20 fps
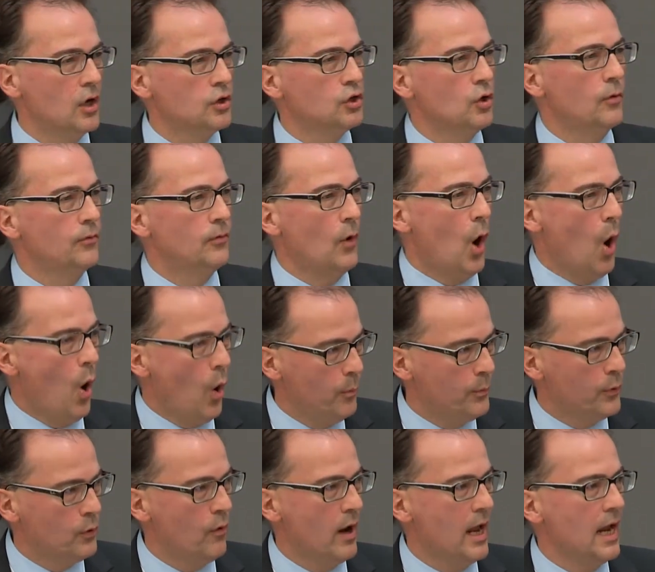of
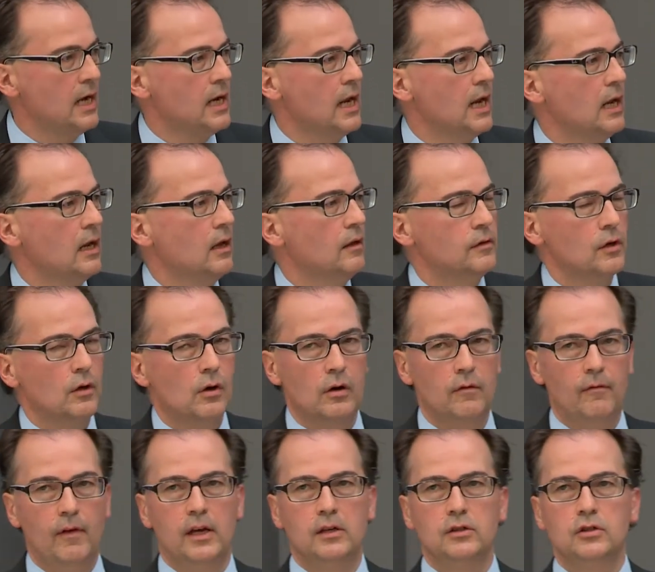operating the
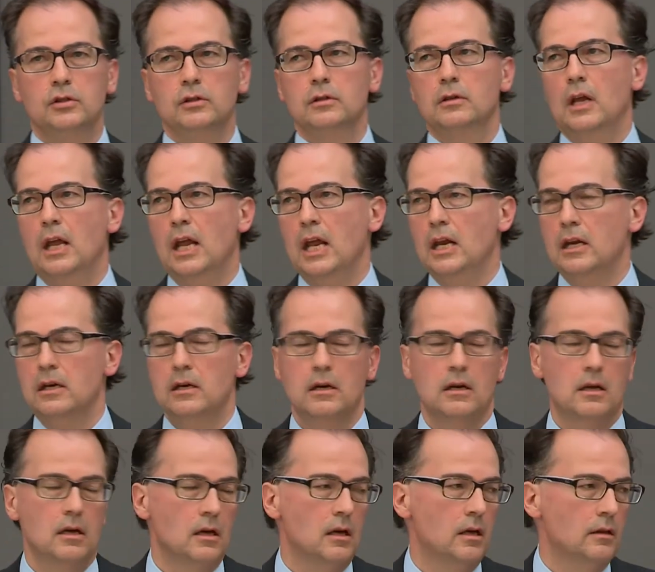convention in
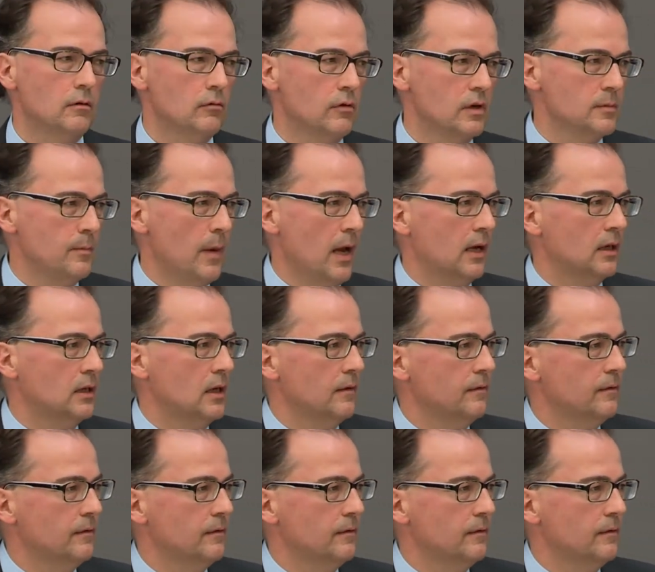the respective